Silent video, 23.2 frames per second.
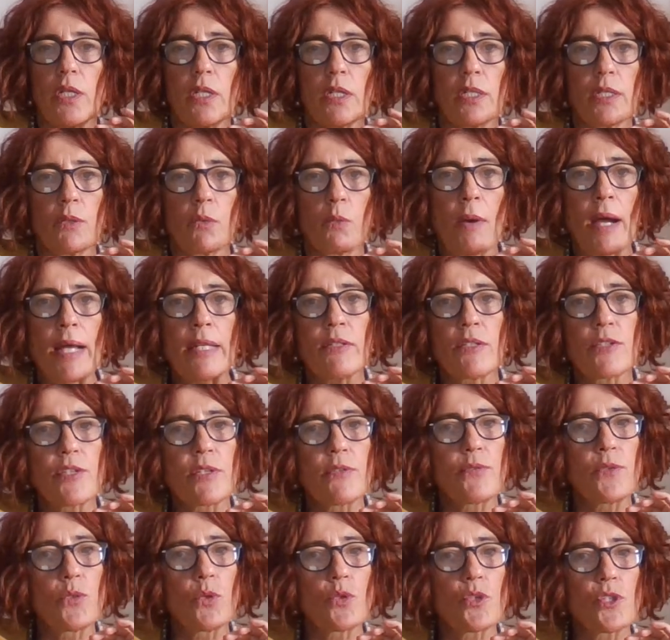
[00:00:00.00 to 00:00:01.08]
one
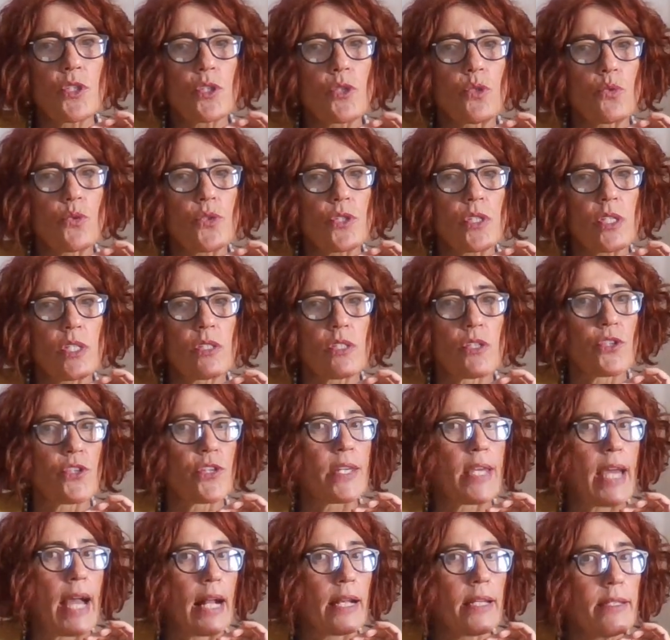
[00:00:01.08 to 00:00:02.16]
refuses to see the
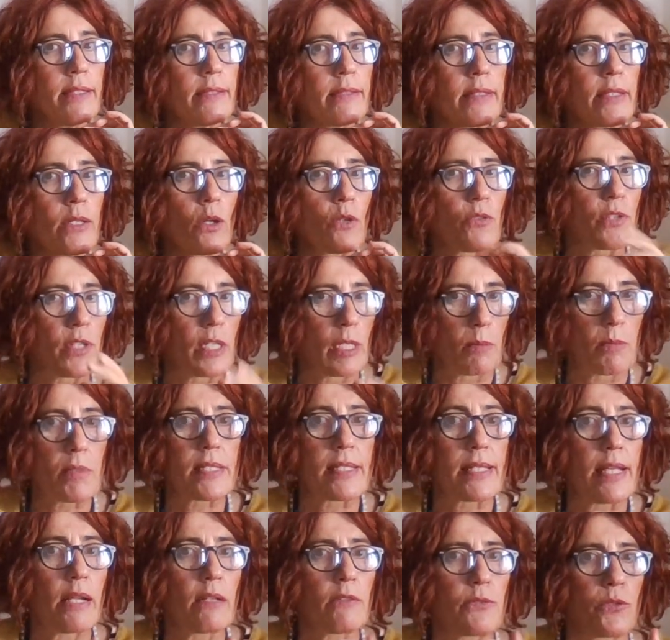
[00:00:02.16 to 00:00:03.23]
reality of
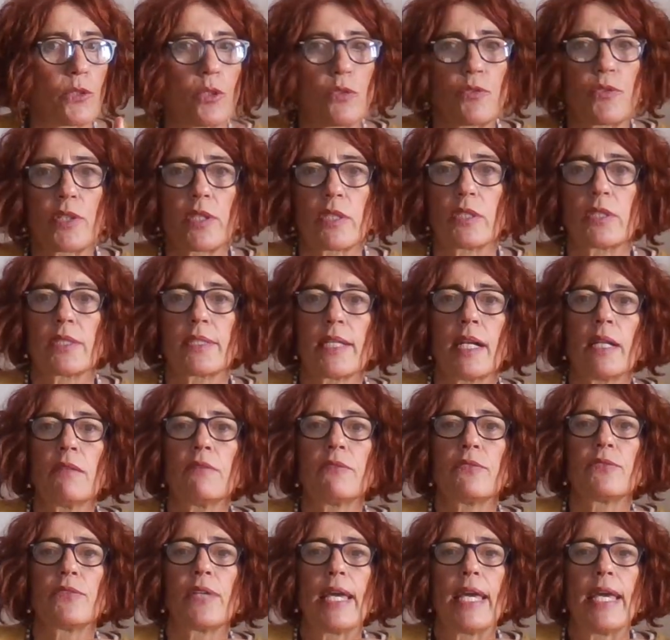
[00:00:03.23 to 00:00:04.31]
himself or of herself,
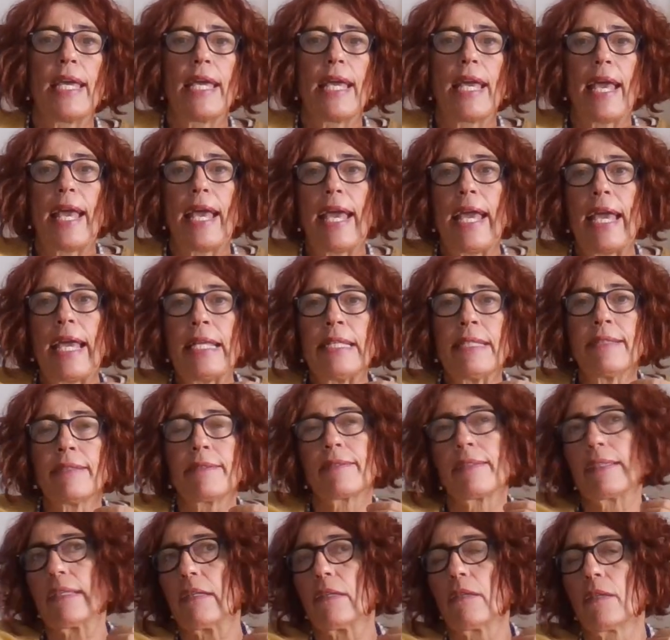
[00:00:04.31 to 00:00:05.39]
and
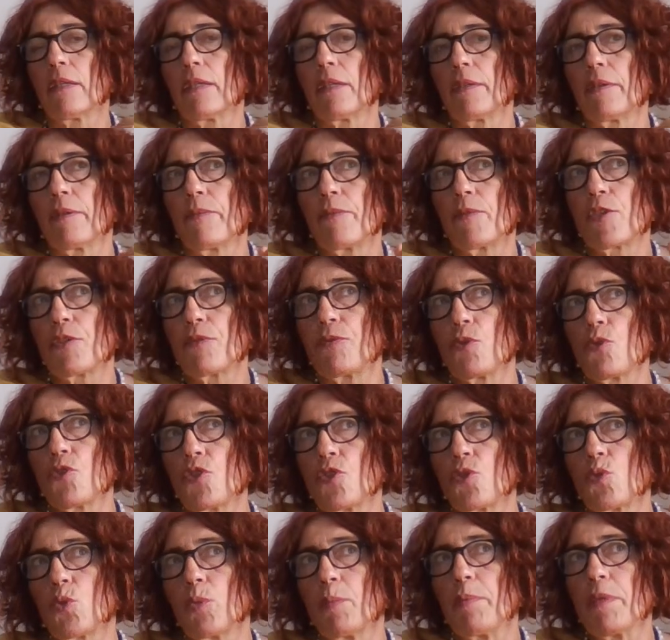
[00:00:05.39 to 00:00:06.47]

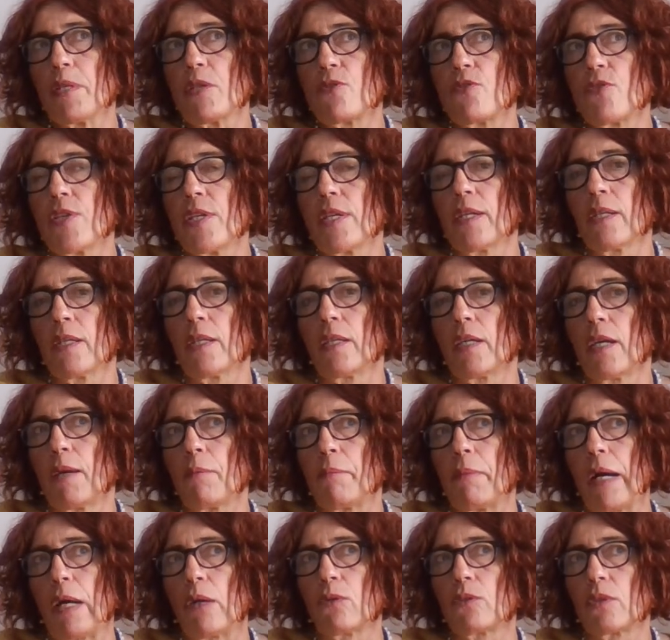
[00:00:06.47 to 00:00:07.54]
refuses to be real
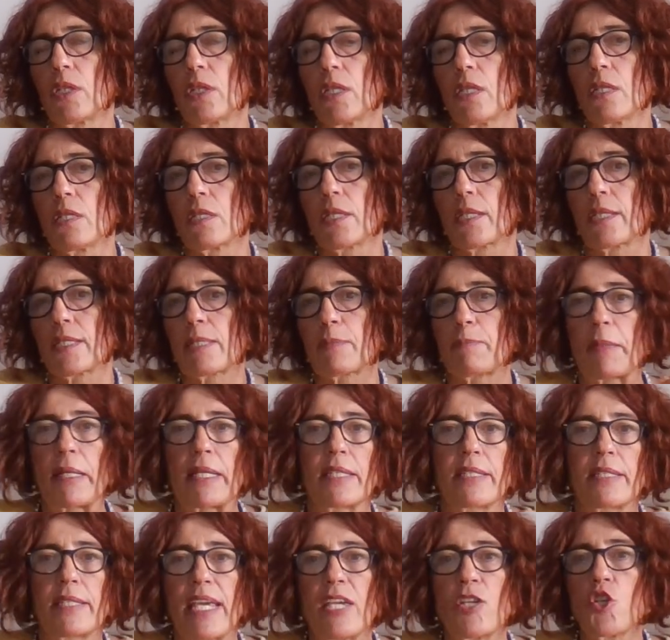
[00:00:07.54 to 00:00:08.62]
about his
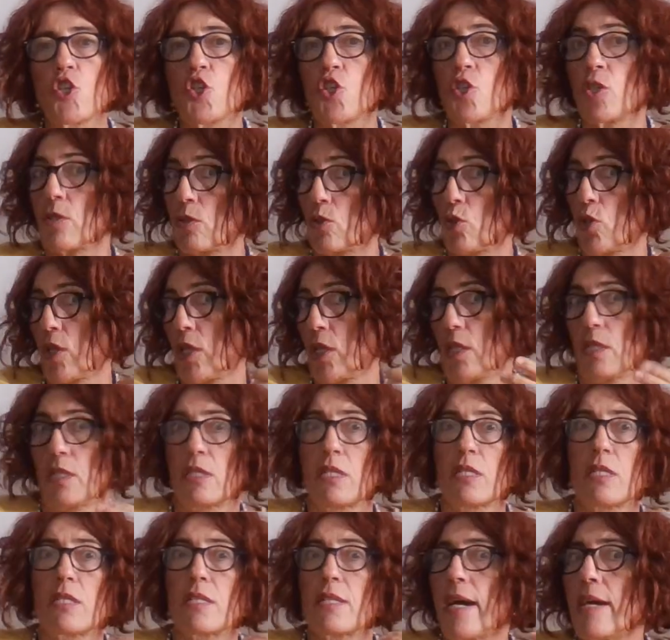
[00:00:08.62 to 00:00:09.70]
expectations or his
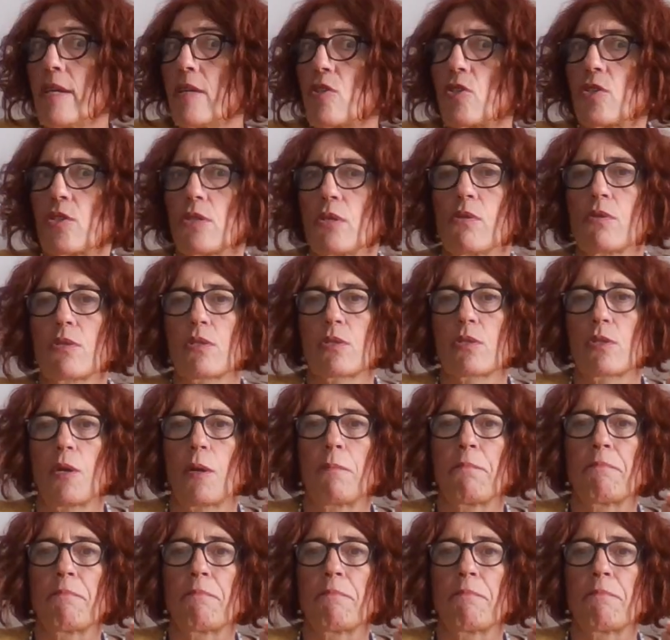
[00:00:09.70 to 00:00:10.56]
desires also.